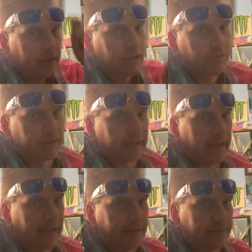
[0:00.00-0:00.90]
It was
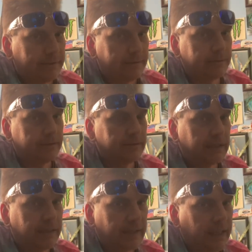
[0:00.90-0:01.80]
that.
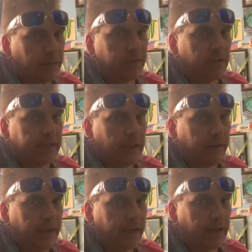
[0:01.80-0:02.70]
I think I burned
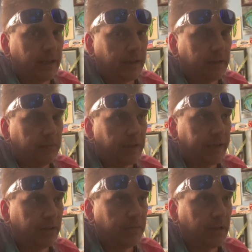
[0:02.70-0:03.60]
out one
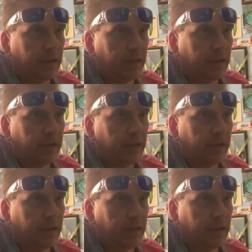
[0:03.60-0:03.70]
of them